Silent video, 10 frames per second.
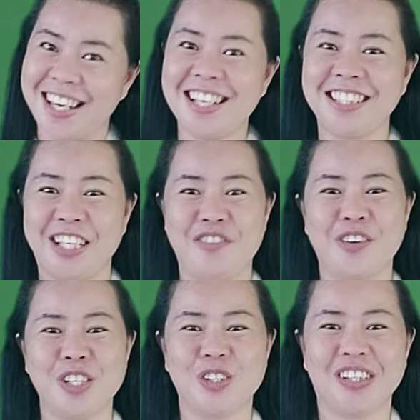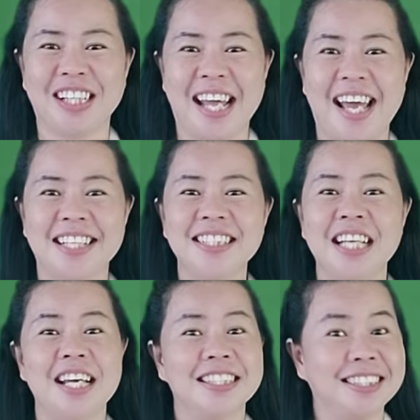Easy virtual class
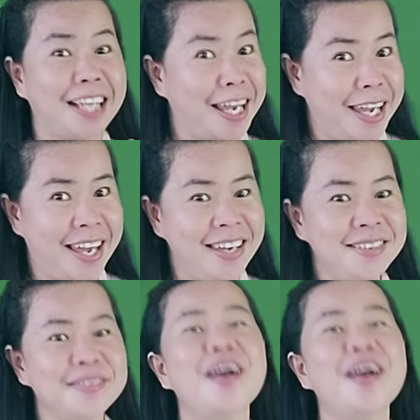saying,